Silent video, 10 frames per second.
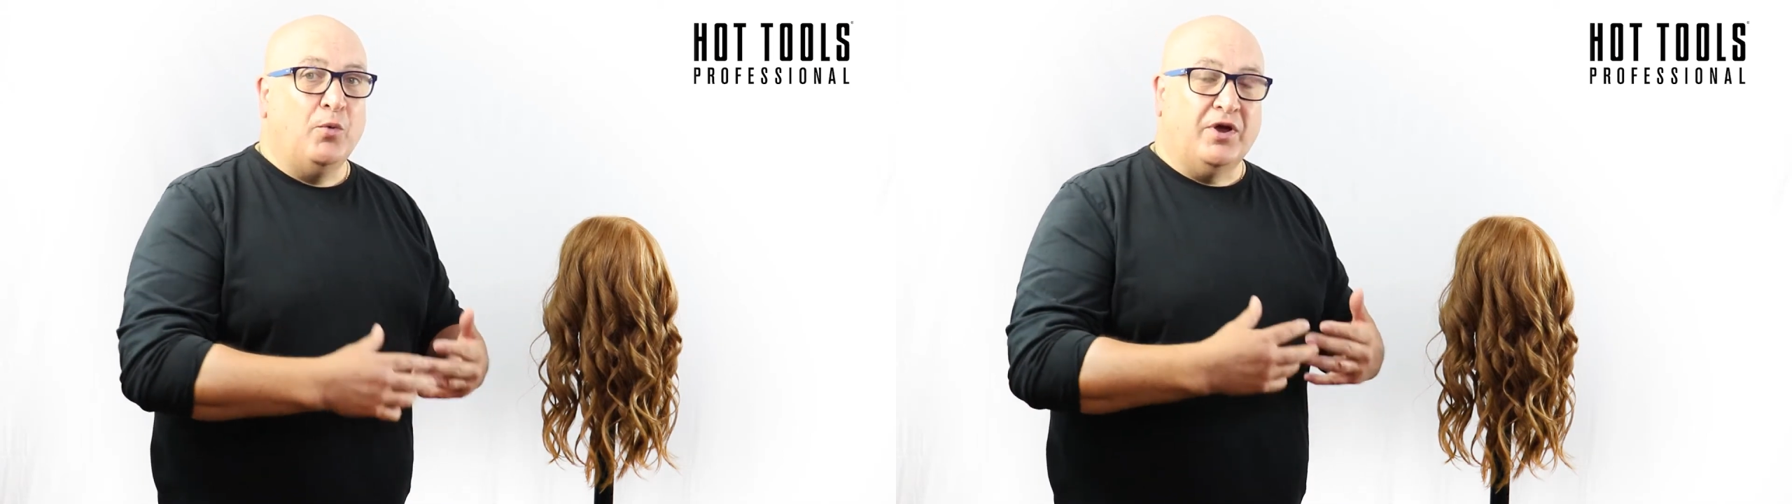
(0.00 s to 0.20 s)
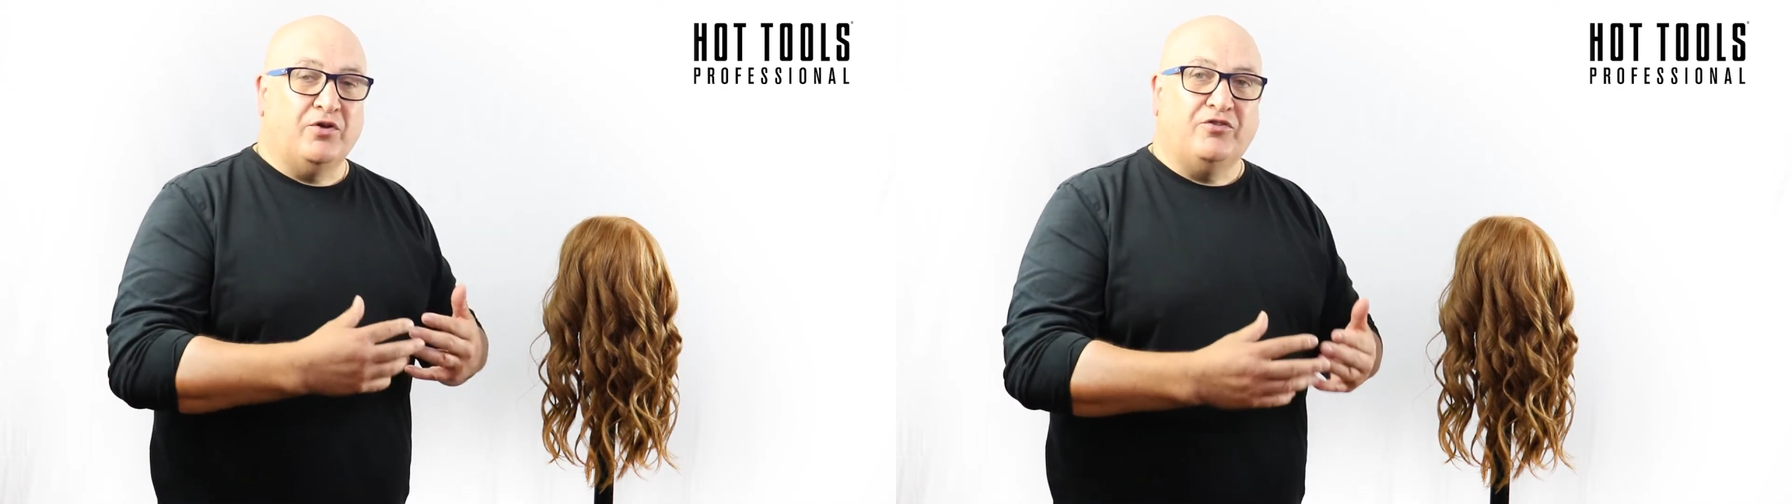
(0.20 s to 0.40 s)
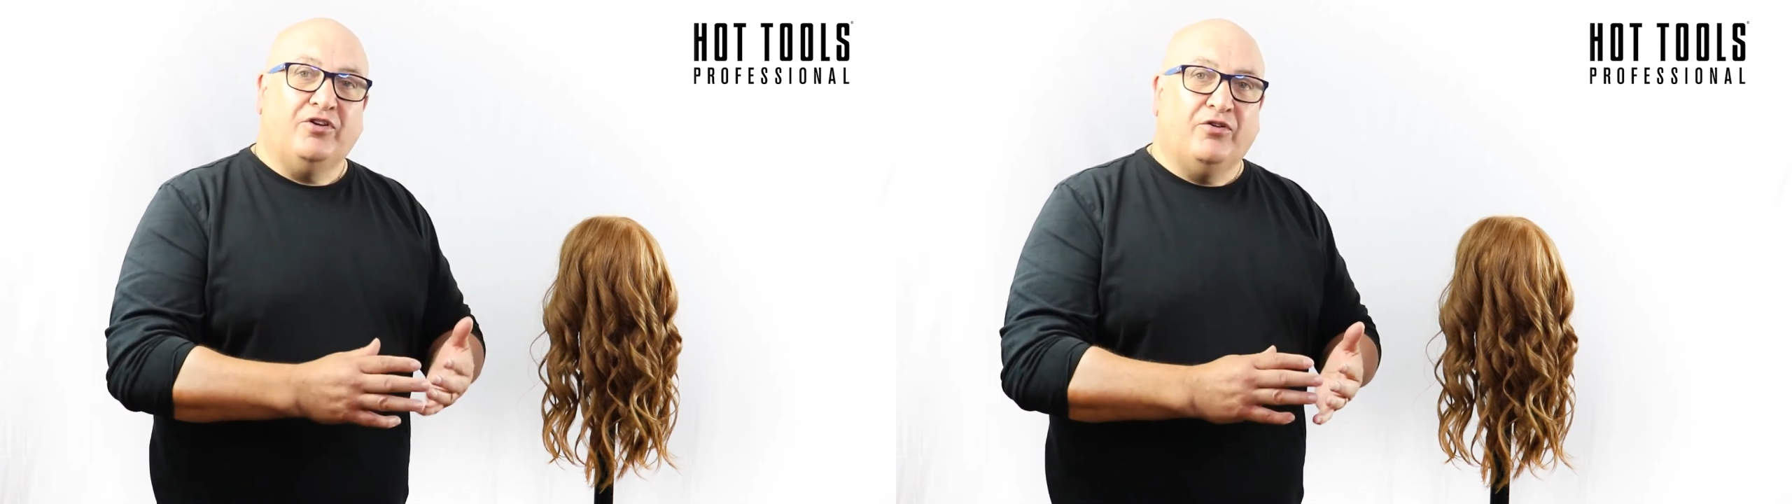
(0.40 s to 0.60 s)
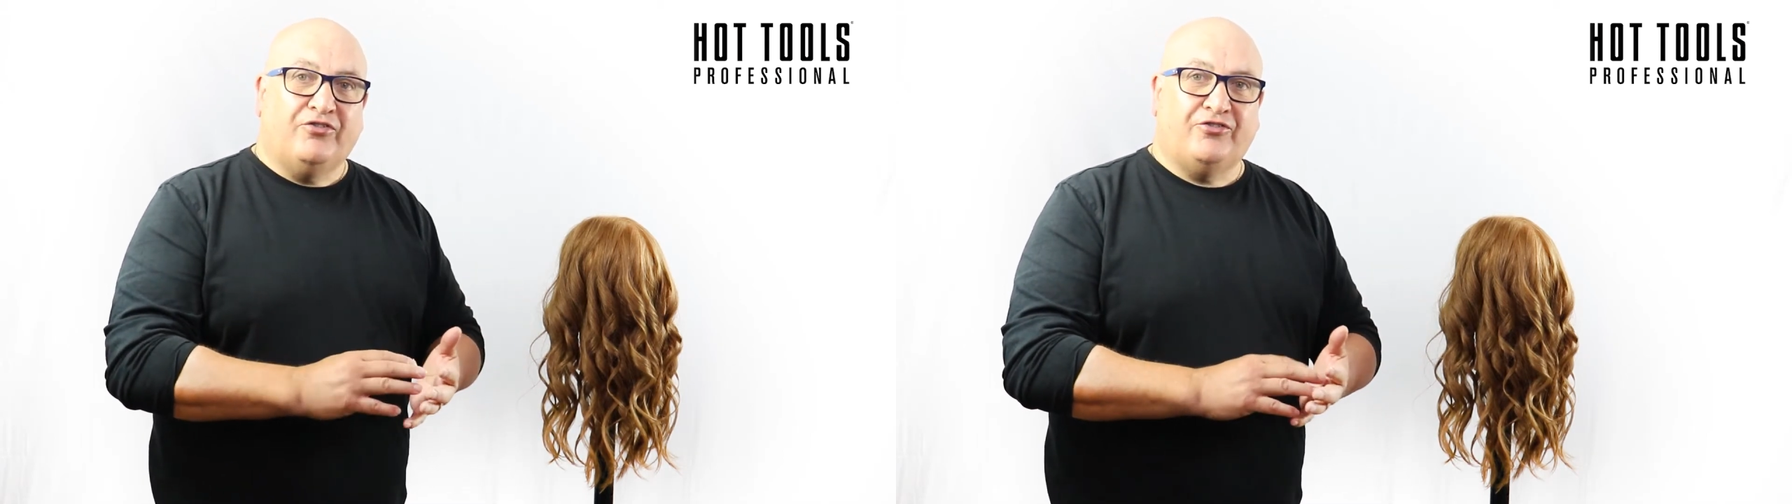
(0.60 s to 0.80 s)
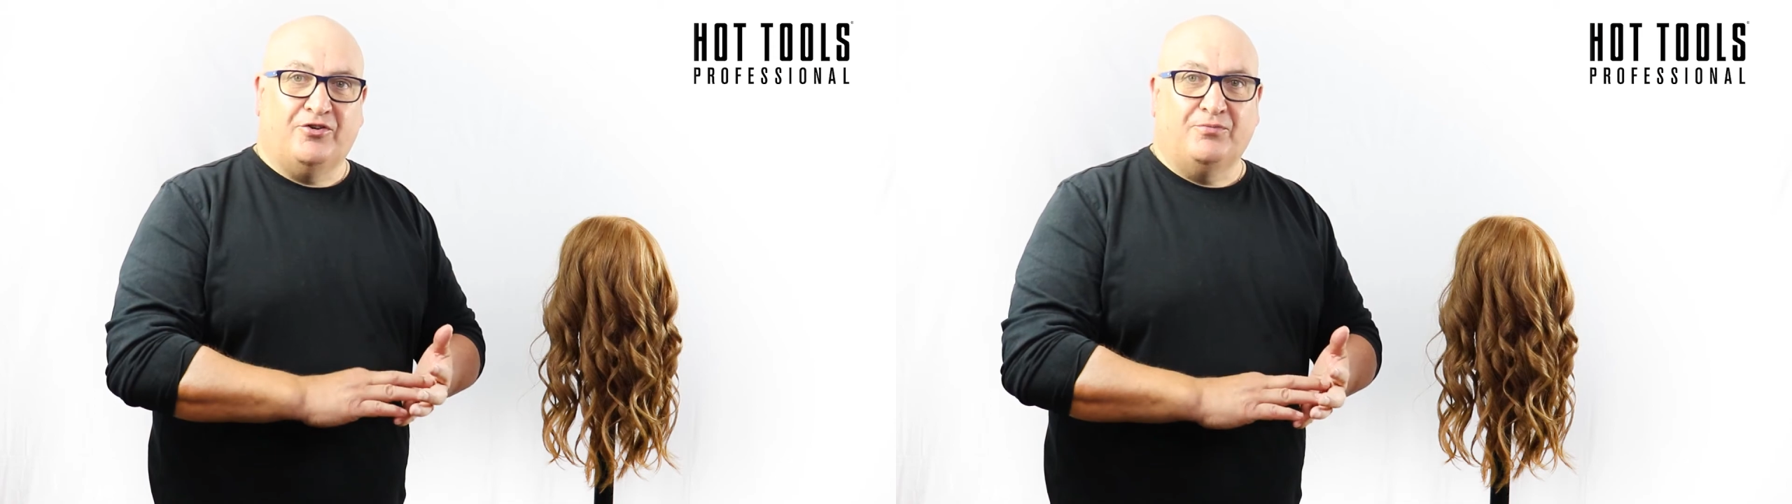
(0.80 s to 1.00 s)
we could
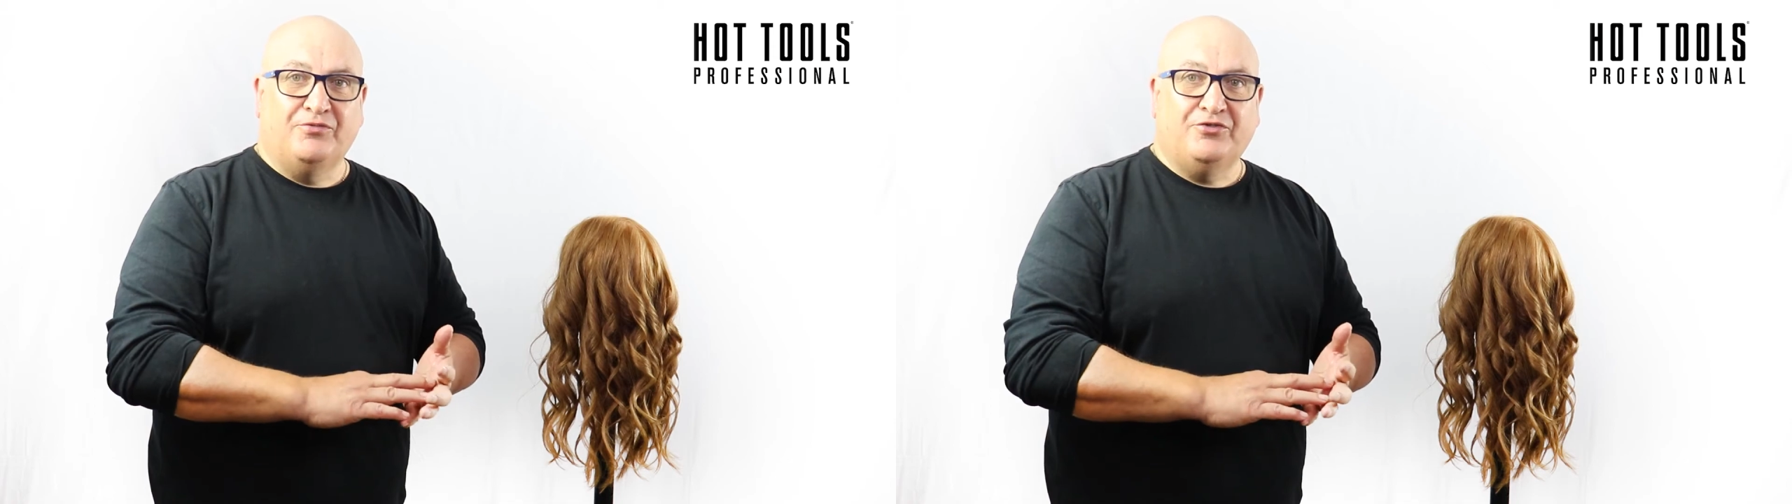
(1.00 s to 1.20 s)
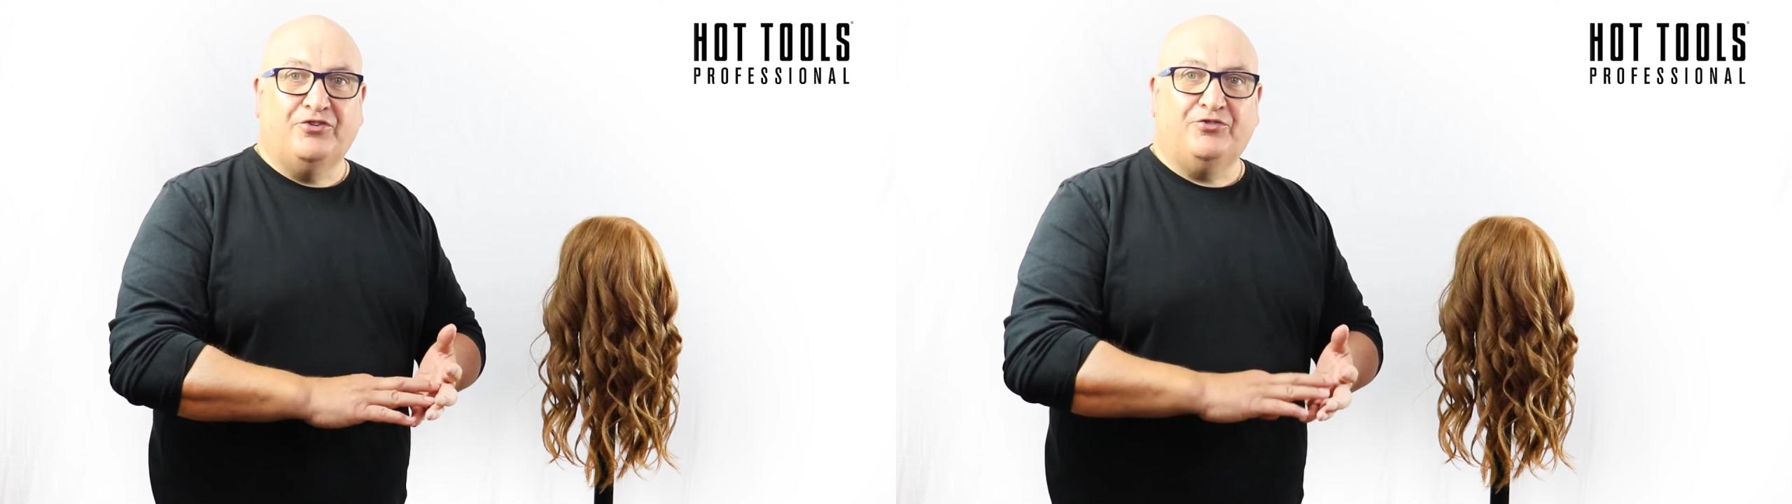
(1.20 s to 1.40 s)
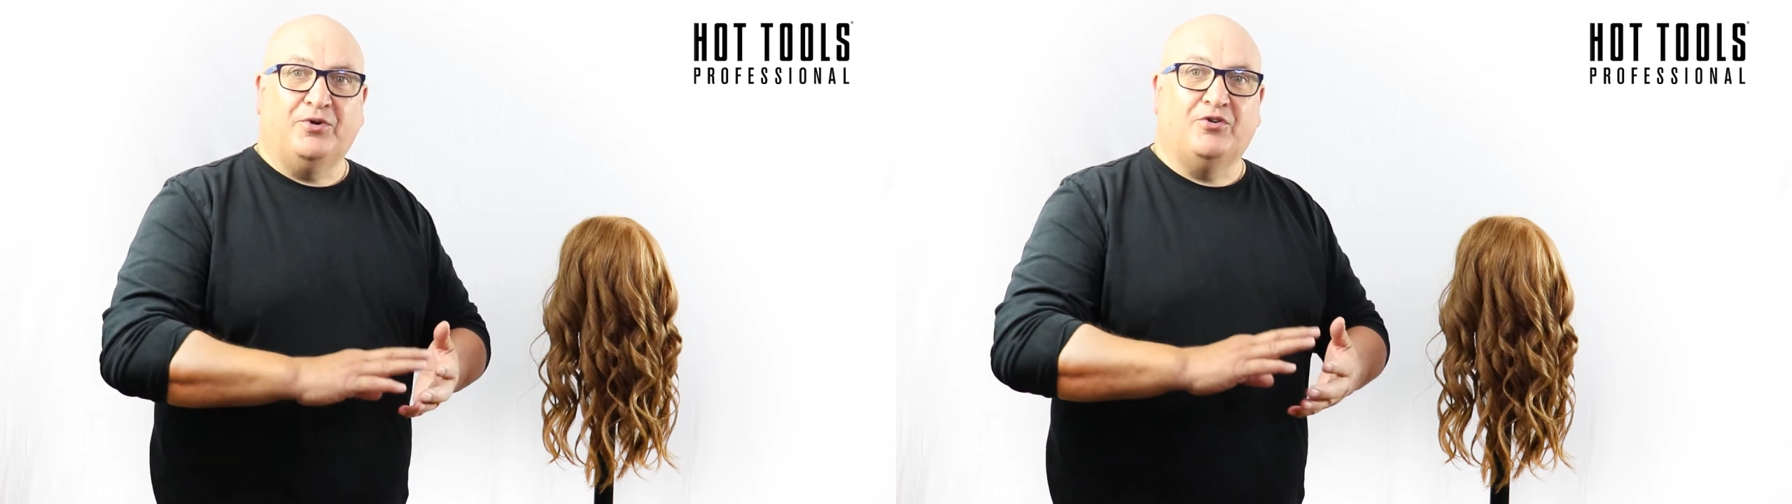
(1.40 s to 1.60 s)
use some dust,